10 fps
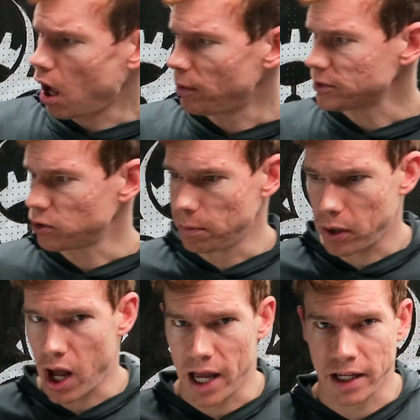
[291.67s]
I'm also
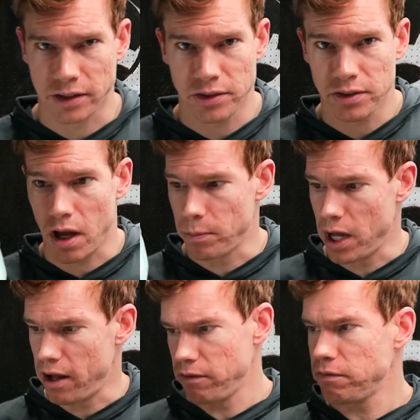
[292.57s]
applying some
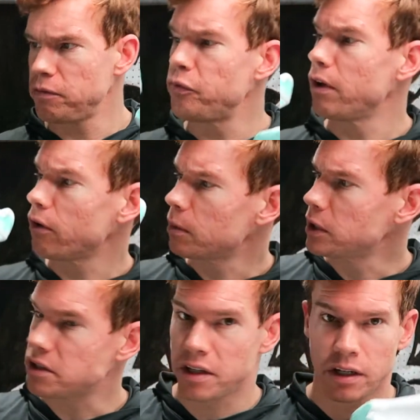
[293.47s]
filler
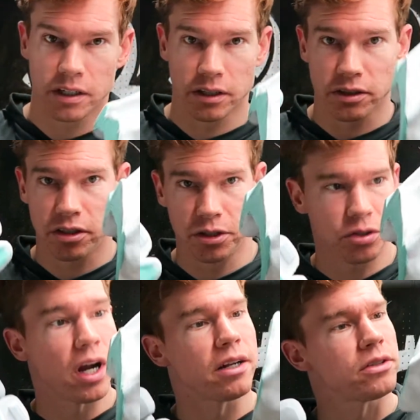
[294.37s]
material to
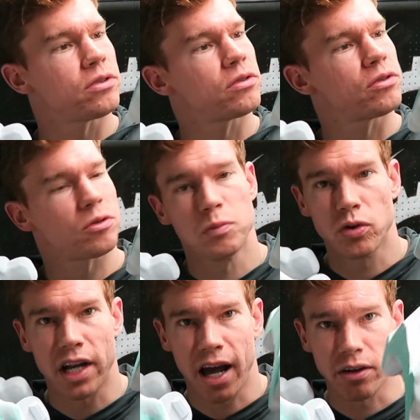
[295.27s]
try to
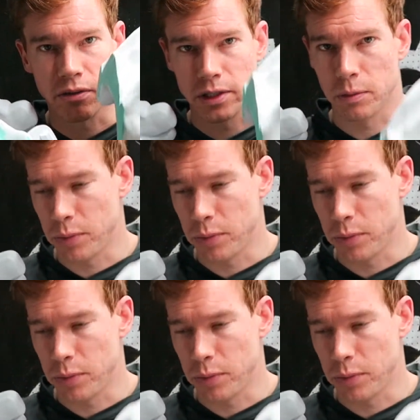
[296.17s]
smooth it out a little